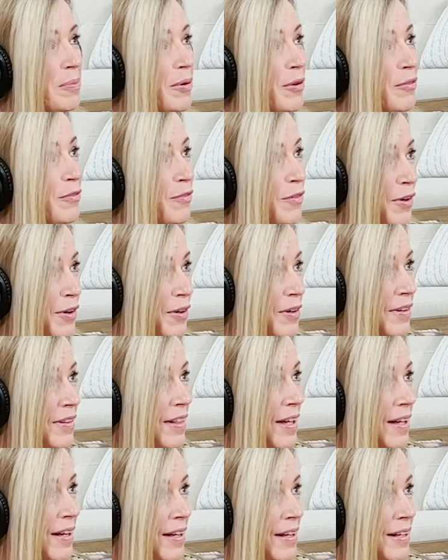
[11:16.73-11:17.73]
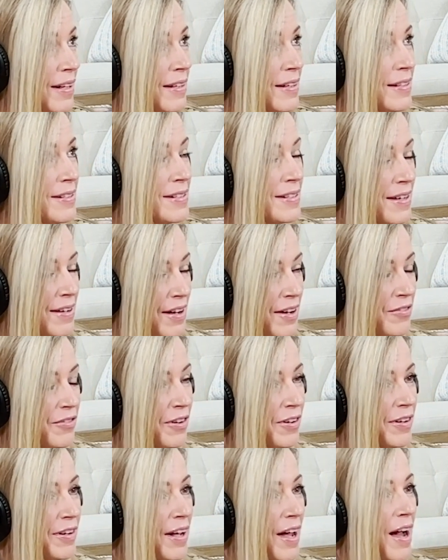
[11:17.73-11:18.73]
prefer that it is
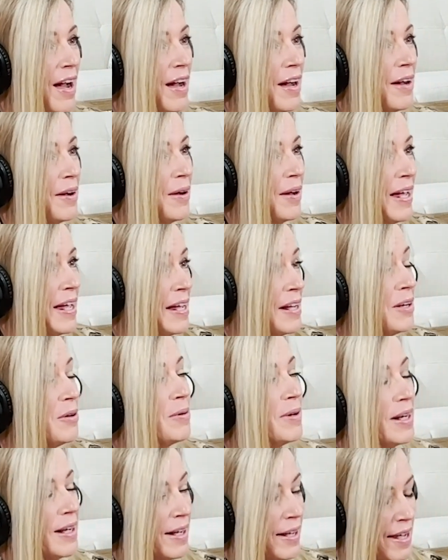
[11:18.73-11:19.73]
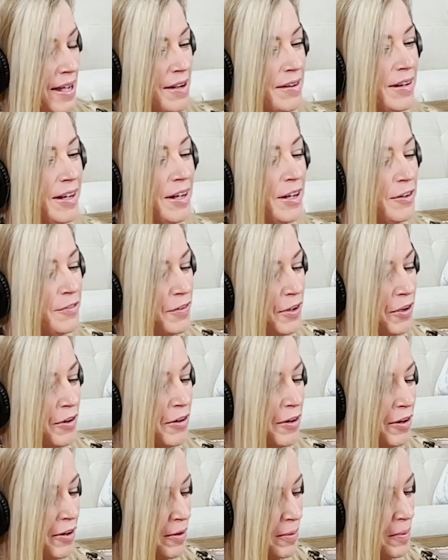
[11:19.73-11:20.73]
covered. In Gwinnett County, if you
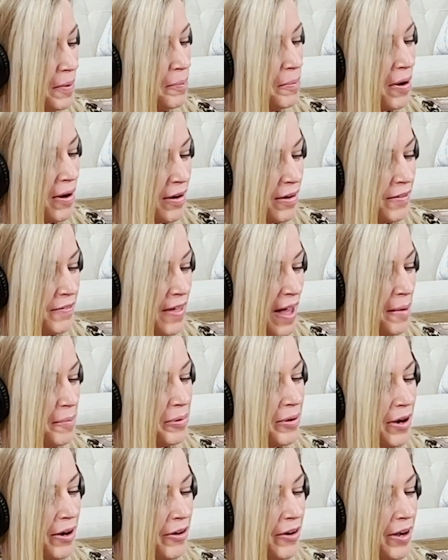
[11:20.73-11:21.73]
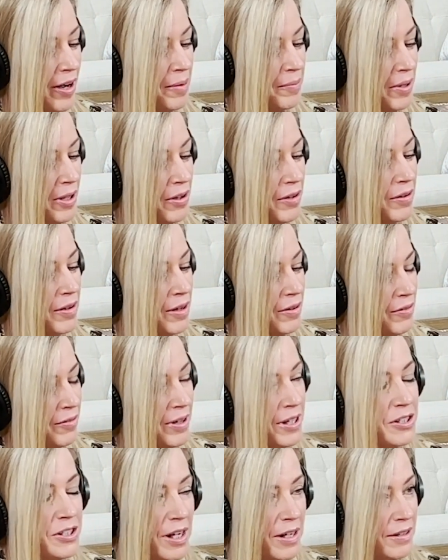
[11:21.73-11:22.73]
are part of that program, you can
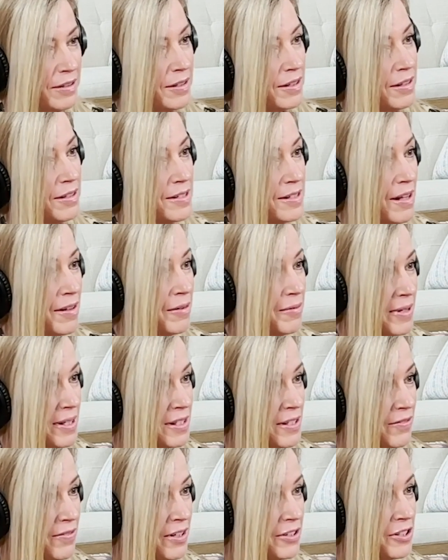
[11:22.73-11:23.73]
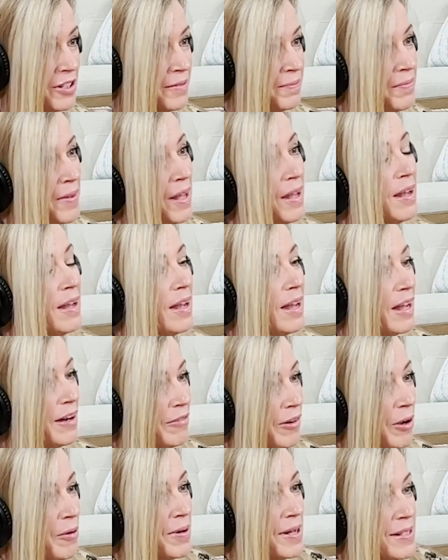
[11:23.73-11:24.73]
reach out to the Solid Waste Division and
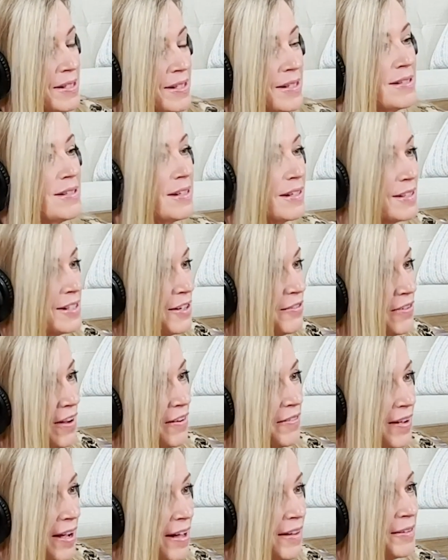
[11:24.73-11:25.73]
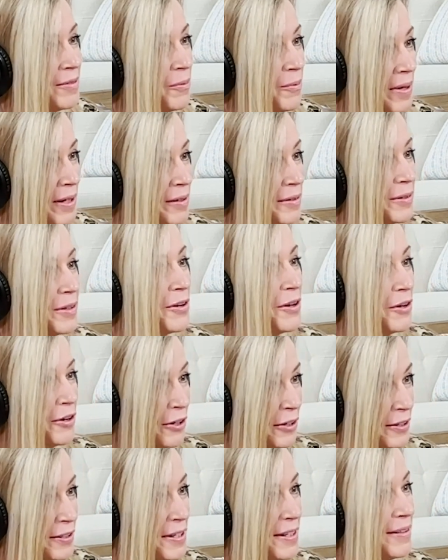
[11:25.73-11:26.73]
request a 65-gallon wheeled
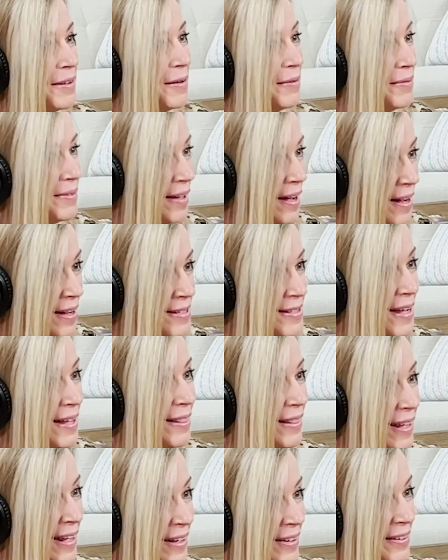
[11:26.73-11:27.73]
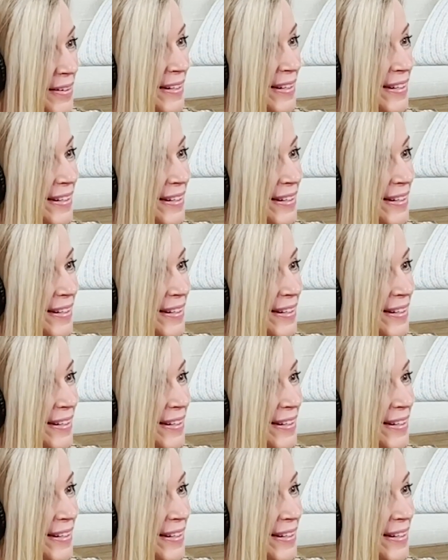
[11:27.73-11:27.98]
cart that has a lid on it.